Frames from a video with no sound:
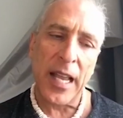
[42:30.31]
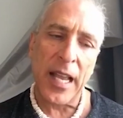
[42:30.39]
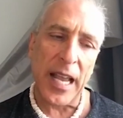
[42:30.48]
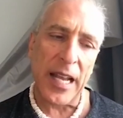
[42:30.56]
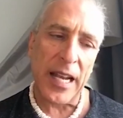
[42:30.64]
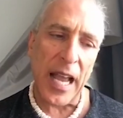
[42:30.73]

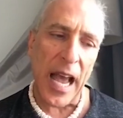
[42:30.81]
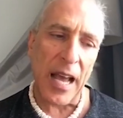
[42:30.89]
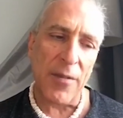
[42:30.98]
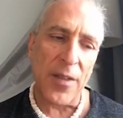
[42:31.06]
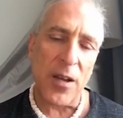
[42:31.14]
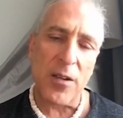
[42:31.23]
And out
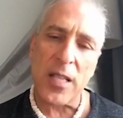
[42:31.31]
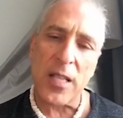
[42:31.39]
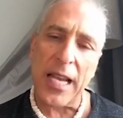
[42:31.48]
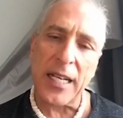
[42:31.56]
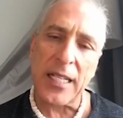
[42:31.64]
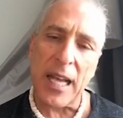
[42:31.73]
of those
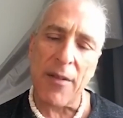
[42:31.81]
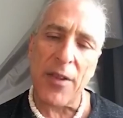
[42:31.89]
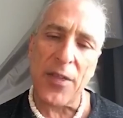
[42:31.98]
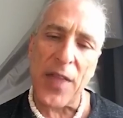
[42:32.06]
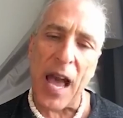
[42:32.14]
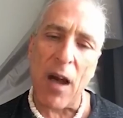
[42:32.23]
like
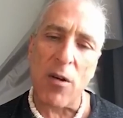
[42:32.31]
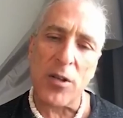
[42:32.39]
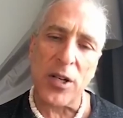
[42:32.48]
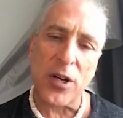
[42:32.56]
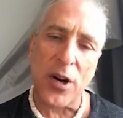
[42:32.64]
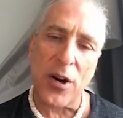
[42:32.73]

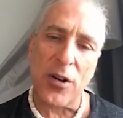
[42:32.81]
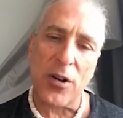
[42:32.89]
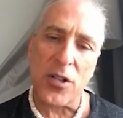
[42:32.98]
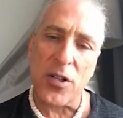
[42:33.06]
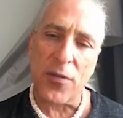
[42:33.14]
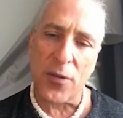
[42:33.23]
7,000
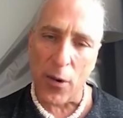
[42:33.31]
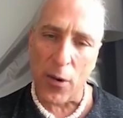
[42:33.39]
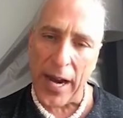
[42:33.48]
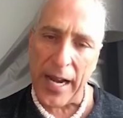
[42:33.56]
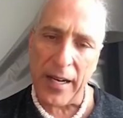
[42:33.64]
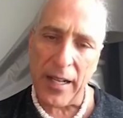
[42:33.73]
kernels of
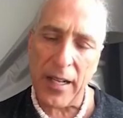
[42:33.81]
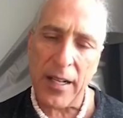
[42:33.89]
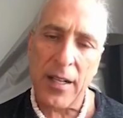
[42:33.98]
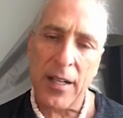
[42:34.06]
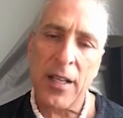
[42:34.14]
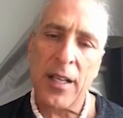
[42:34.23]
grain,
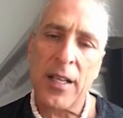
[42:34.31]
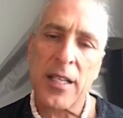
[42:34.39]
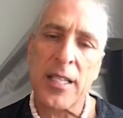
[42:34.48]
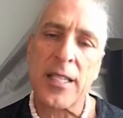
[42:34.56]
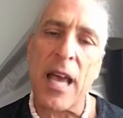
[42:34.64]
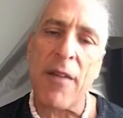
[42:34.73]

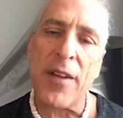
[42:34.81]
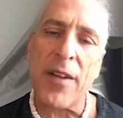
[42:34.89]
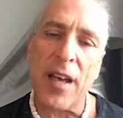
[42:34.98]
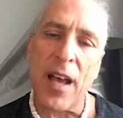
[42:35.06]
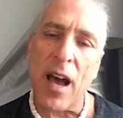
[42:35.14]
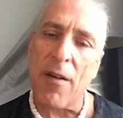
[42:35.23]

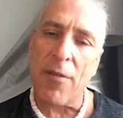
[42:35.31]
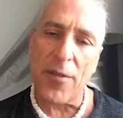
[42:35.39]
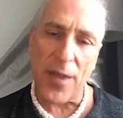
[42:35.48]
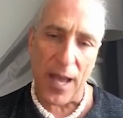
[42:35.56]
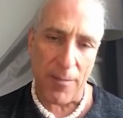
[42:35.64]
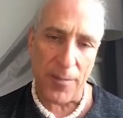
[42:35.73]
7 of
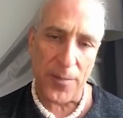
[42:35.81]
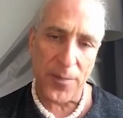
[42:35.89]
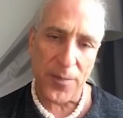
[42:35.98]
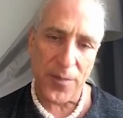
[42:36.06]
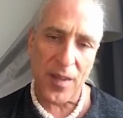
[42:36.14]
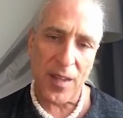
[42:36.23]
them
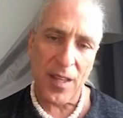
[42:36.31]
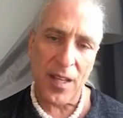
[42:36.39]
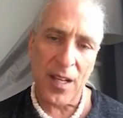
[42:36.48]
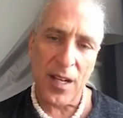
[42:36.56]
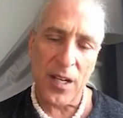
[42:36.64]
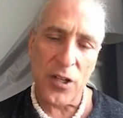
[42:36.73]

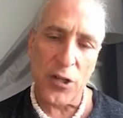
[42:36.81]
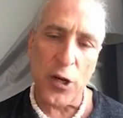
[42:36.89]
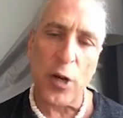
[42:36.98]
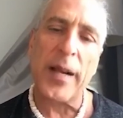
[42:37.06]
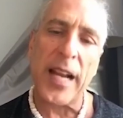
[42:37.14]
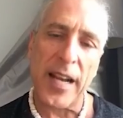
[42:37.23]

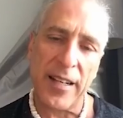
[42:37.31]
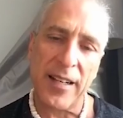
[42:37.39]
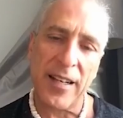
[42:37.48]
germinated.